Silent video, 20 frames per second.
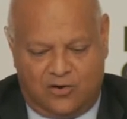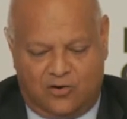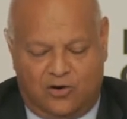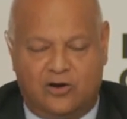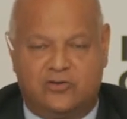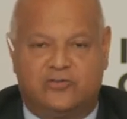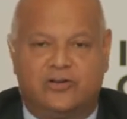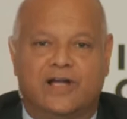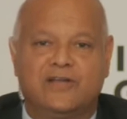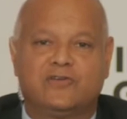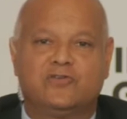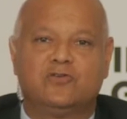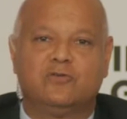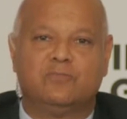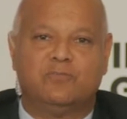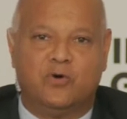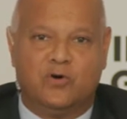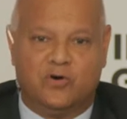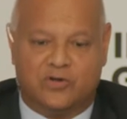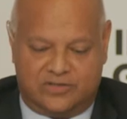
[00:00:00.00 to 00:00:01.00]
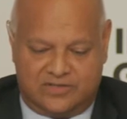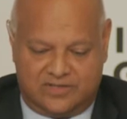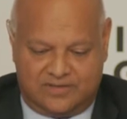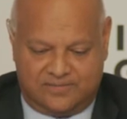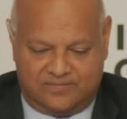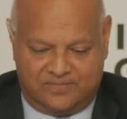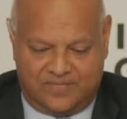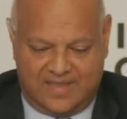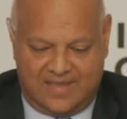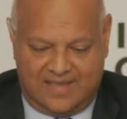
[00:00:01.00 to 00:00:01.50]
Or try to do both
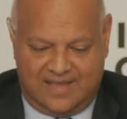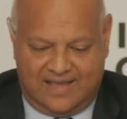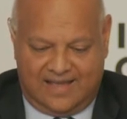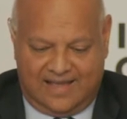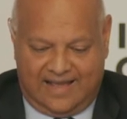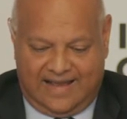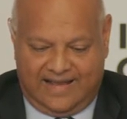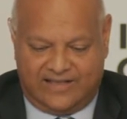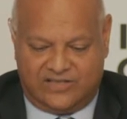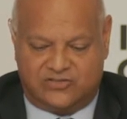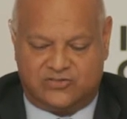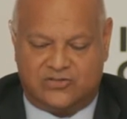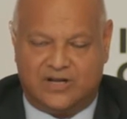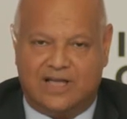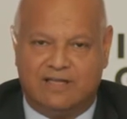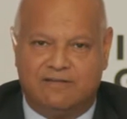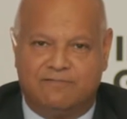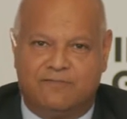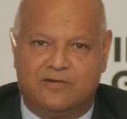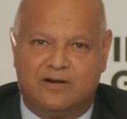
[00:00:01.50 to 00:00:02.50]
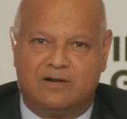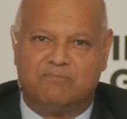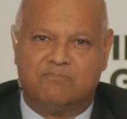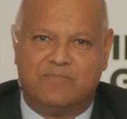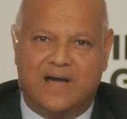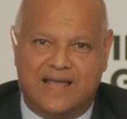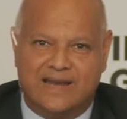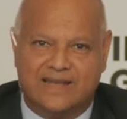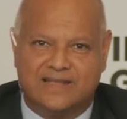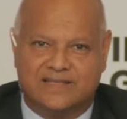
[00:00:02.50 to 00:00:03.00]
and strive for a
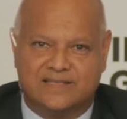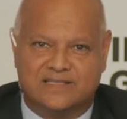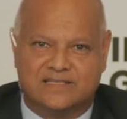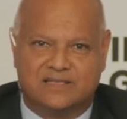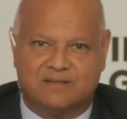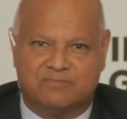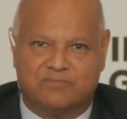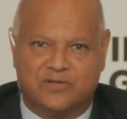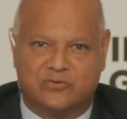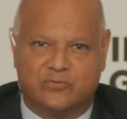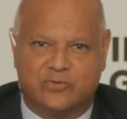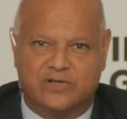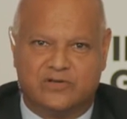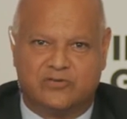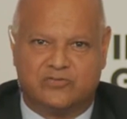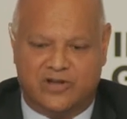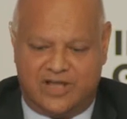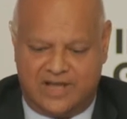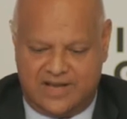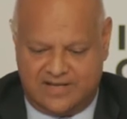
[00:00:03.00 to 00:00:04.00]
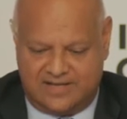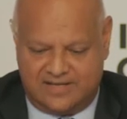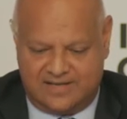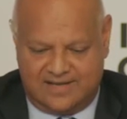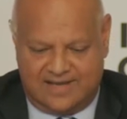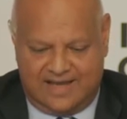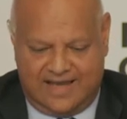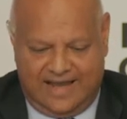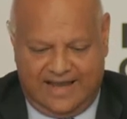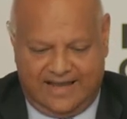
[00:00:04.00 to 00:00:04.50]
balance between
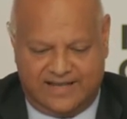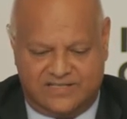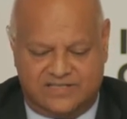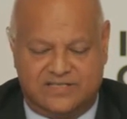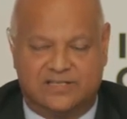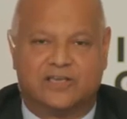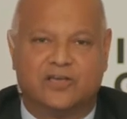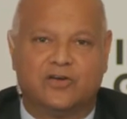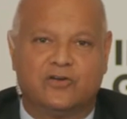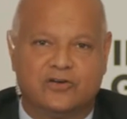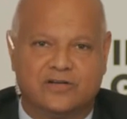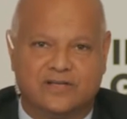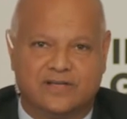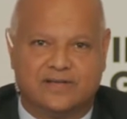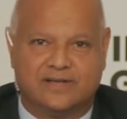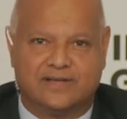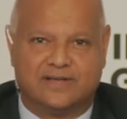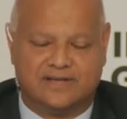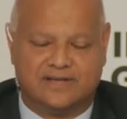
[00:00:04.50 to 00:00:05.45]
trade and security.